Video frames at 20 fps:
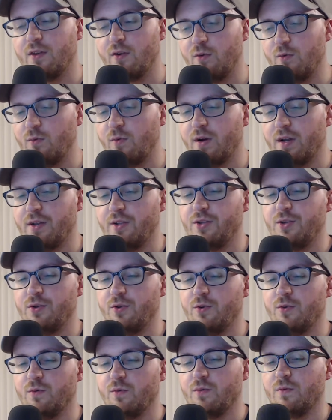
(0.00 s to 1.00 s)
You don't want
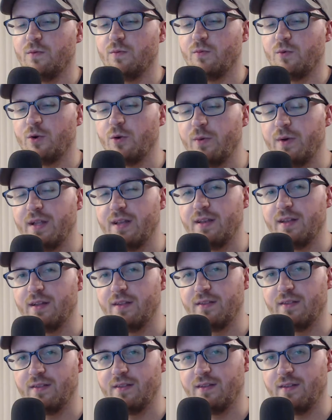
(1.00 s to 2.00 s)
to
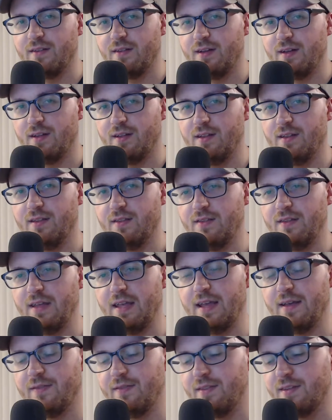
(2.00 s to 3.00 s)
ruin
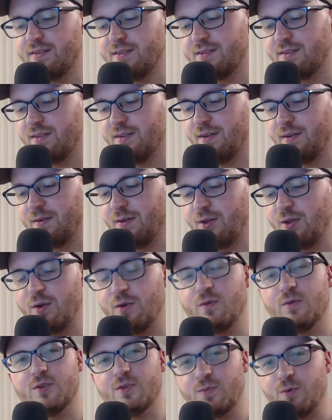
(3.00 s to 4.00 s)
this
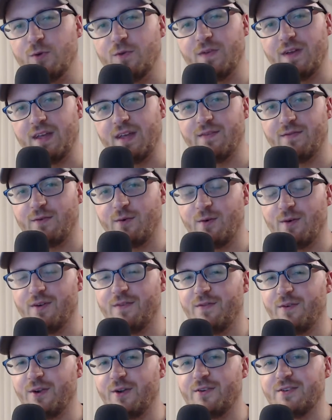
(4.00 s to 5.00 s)
huge movie
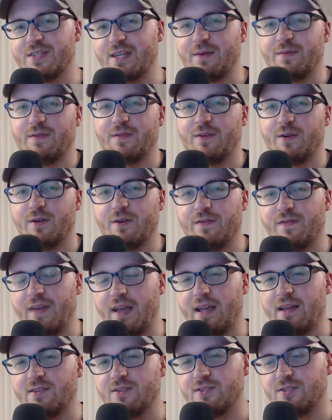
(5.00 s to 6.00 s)
for yourself if you're a fan.